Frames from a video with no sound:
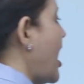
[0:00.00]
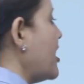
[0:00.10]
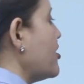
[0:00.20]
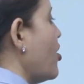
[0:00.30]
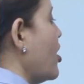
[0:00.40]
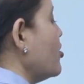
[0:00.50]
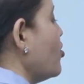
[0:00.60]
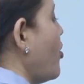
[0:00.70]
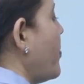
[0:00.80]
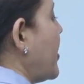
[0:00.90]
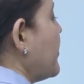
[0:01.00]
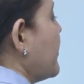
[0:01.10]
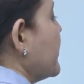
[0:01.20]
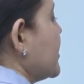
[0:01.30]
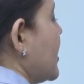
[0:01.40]
are called co-prime
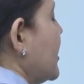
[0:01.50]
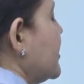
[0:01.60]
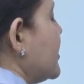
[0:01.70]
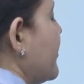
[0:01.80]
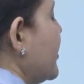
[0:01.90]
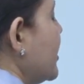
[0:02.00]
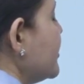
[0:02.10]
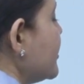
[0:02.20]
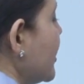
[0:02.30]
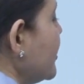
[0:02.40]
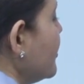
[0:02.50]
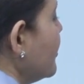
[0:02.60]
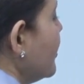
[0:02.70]
numbers, like 7 and 10,